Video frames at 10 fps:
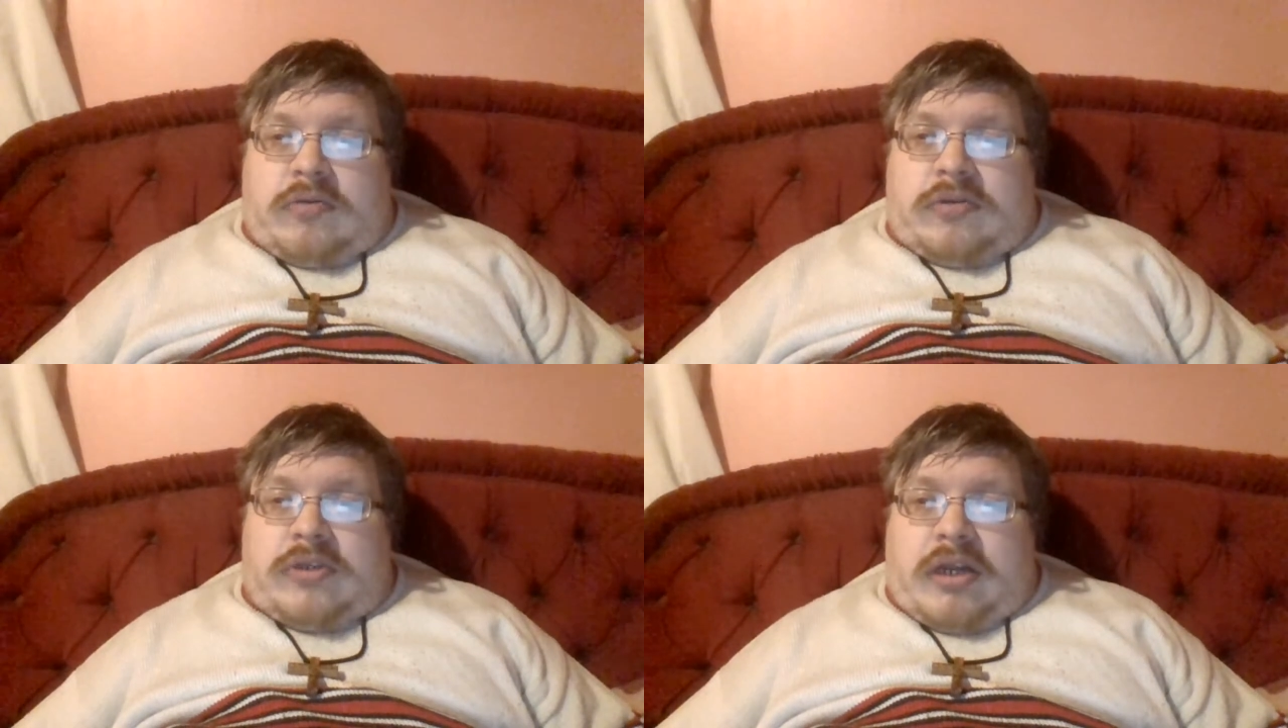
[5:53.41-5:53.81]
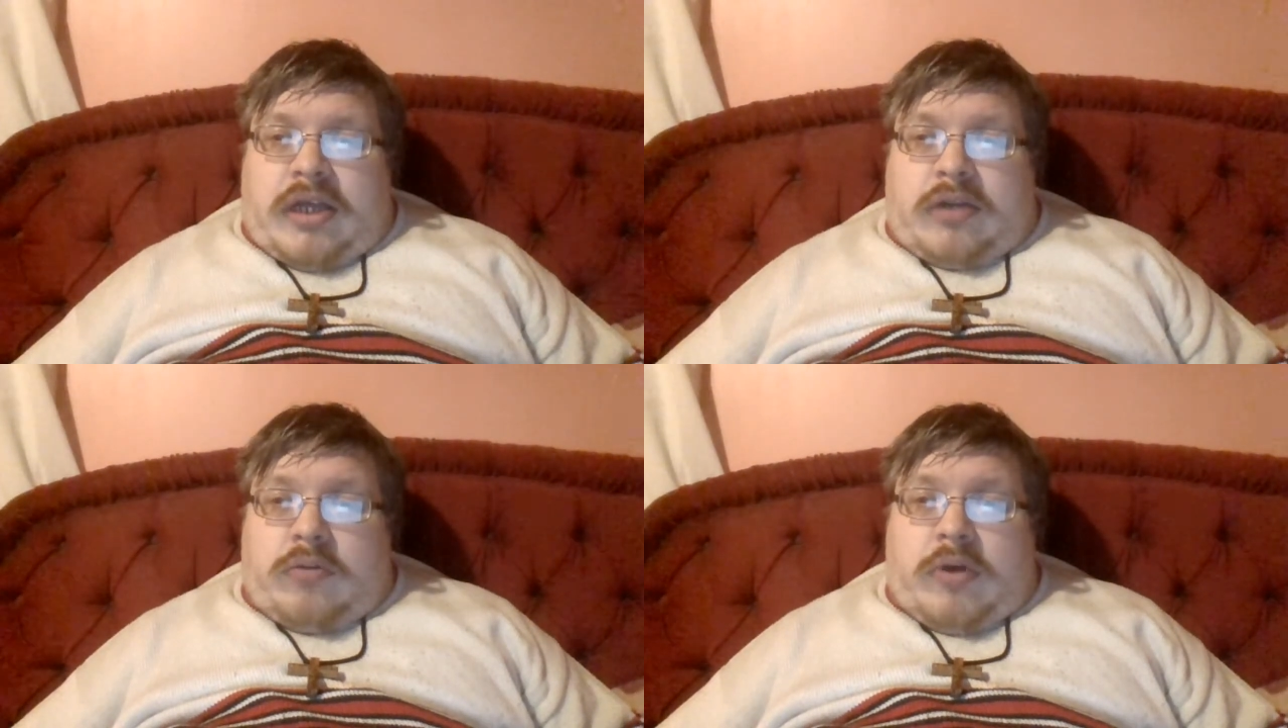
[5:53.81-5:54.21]
and you
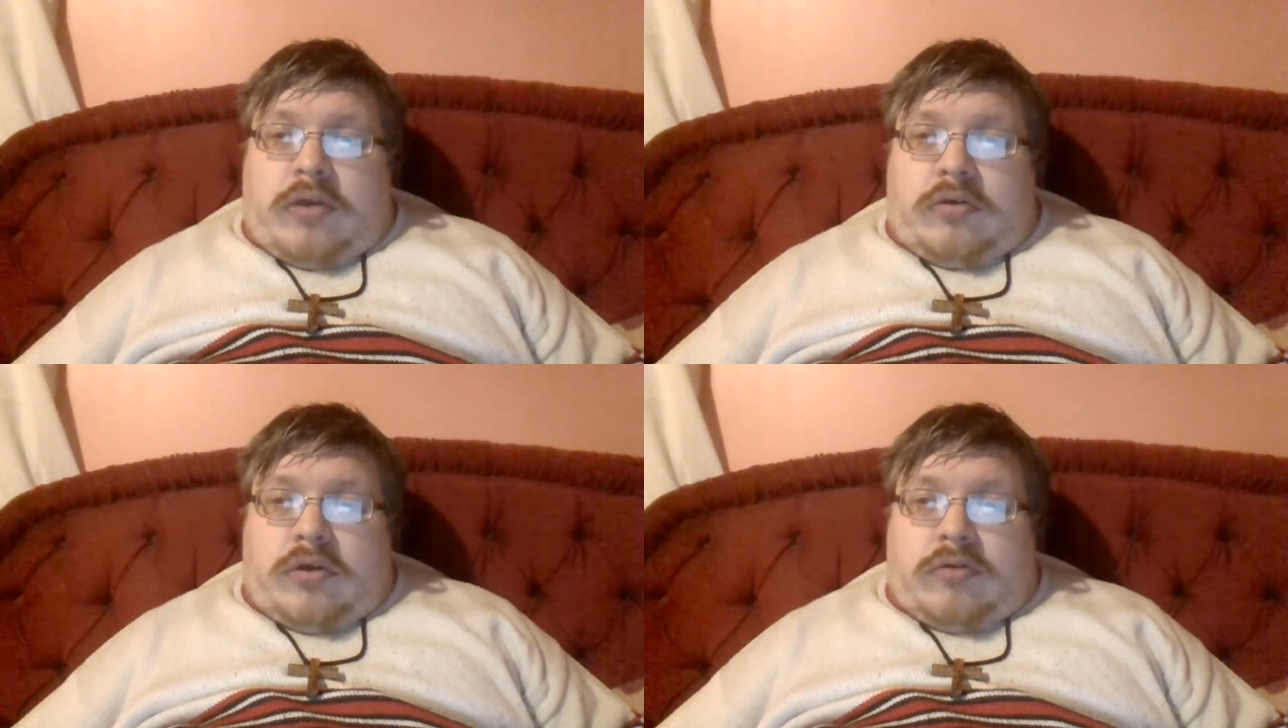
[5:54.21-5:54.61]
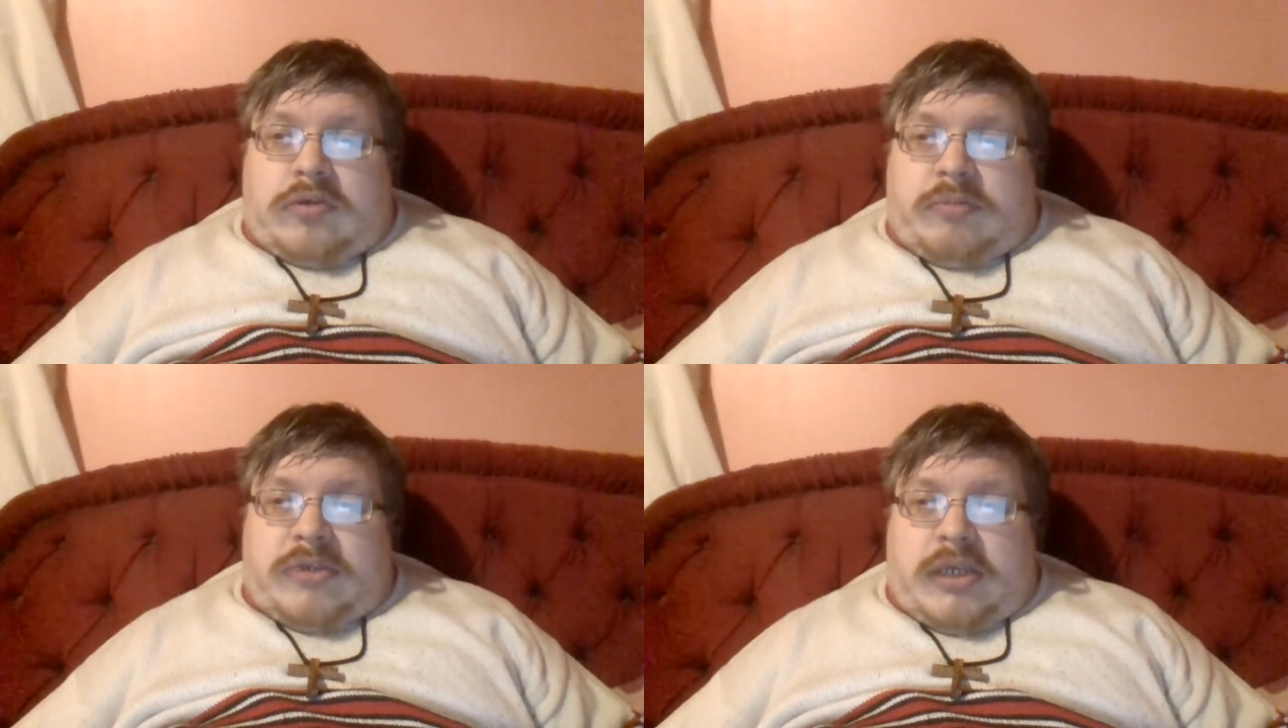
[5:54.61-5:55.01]
shall possess it and
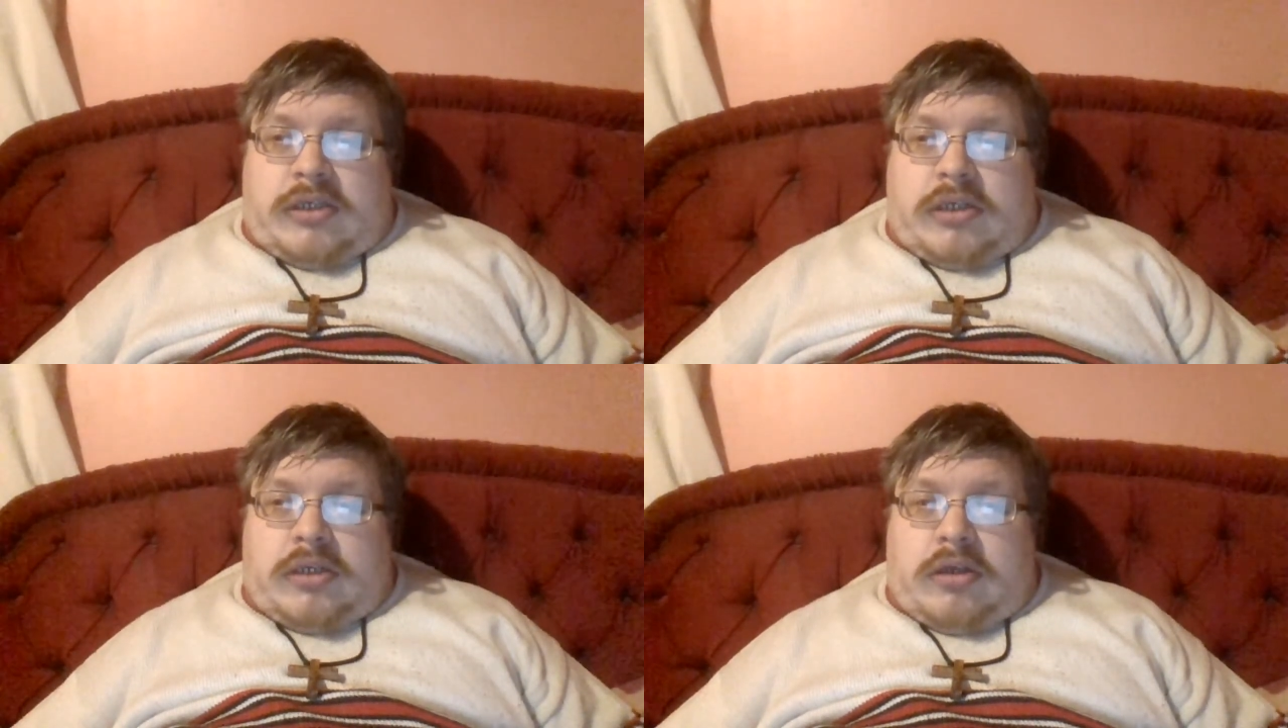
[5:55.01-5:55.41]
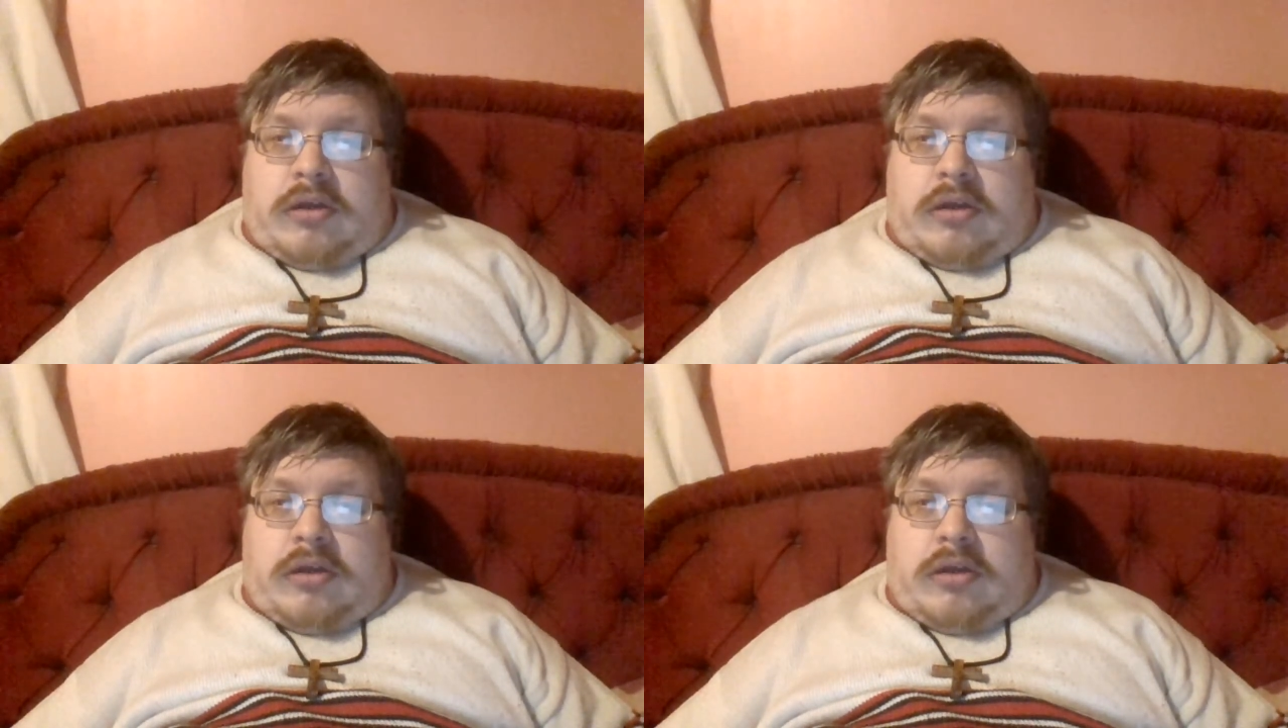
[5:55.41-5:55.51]
dwell therein.